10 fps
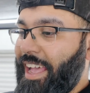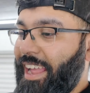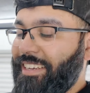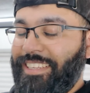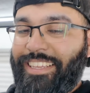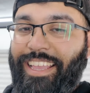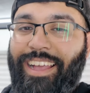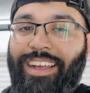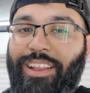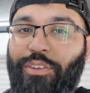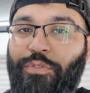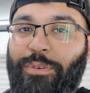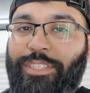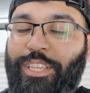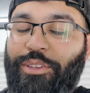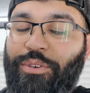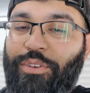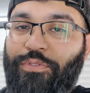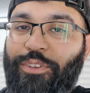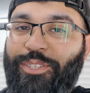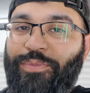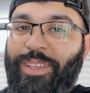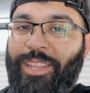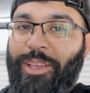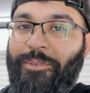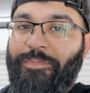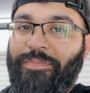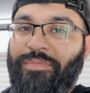And yeah, I look forward to seeing you in a future video.